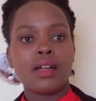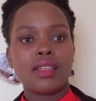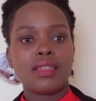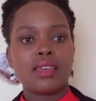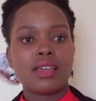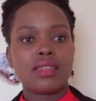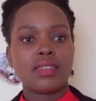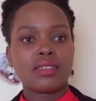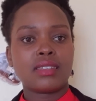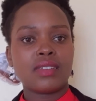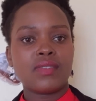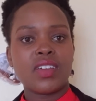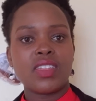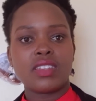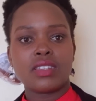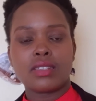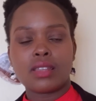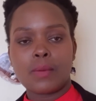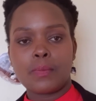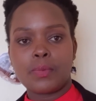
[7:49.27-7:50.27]
Then the
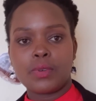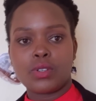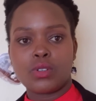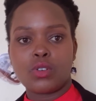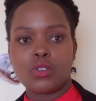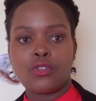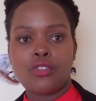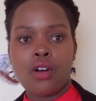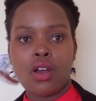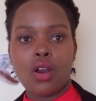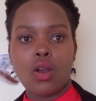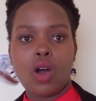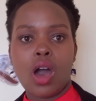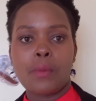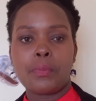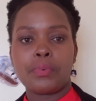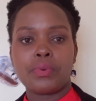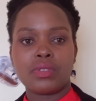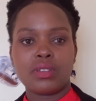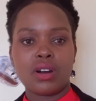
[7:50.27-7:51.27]
seventh step is to follow
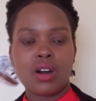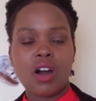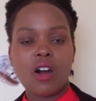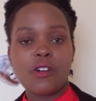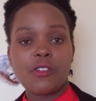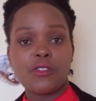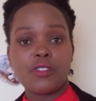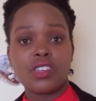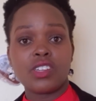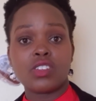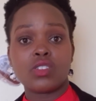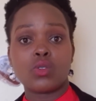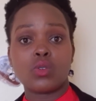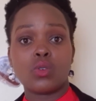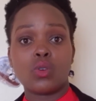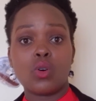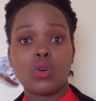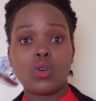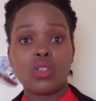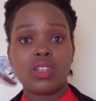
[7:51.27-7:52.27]
up with the office to
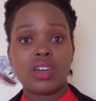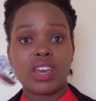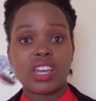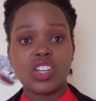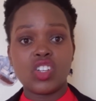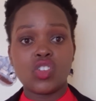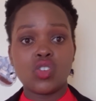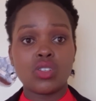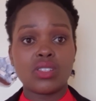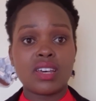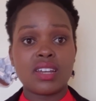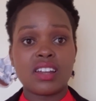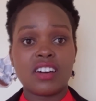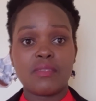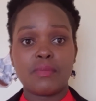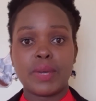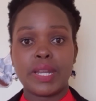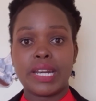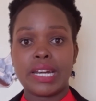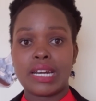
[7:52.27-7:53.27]
know the issues that
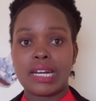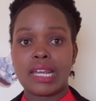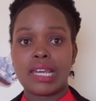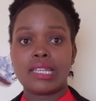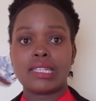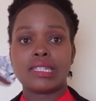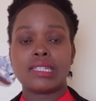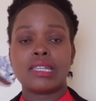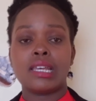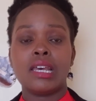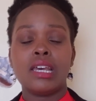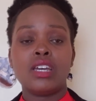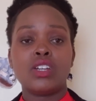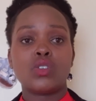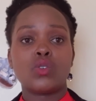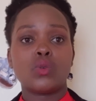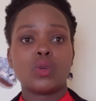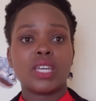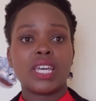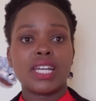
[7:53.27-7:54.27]
have been raised,
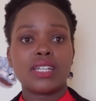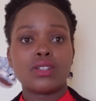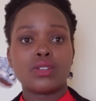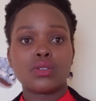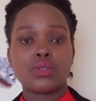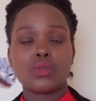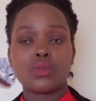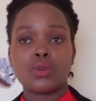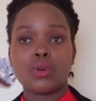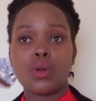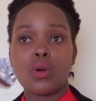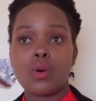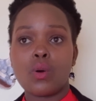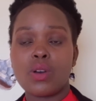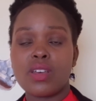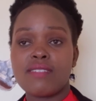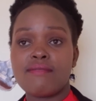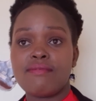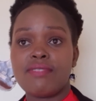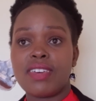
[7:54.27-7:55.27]
to get to know
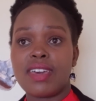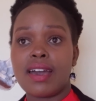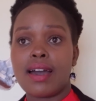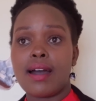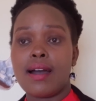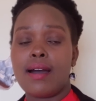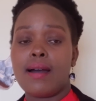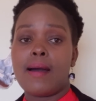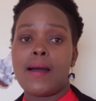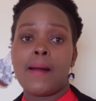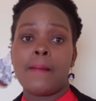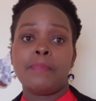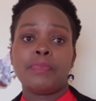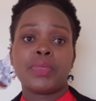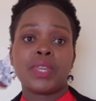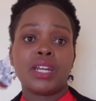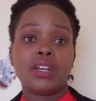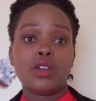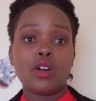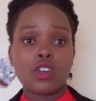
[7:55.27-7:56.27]
if there are
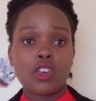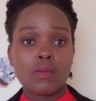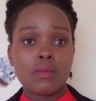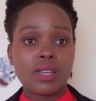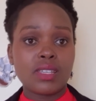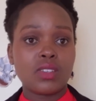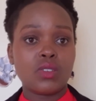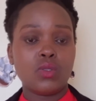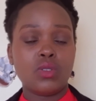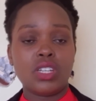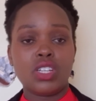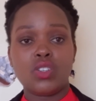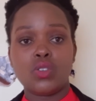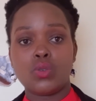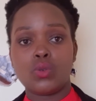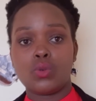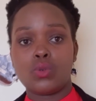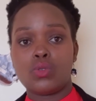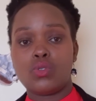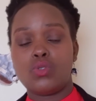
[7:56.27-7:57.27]
documents you need
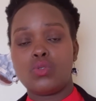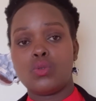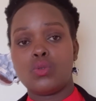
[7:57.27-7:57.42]
to